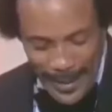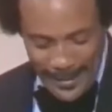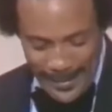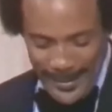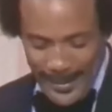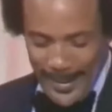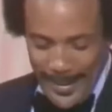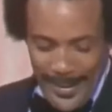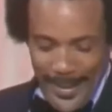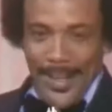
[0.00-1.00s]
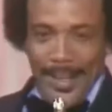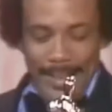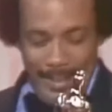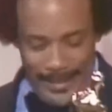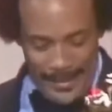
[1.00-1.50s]
However, there has
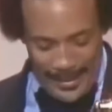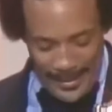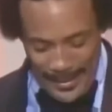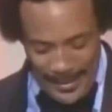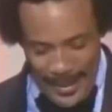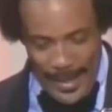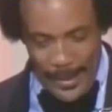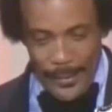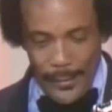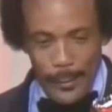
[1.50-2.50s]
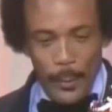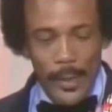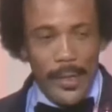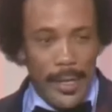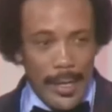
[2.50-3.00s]
been a great deal of
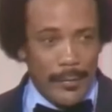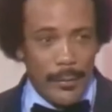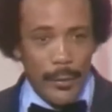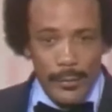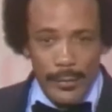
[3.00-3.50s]
conjecture over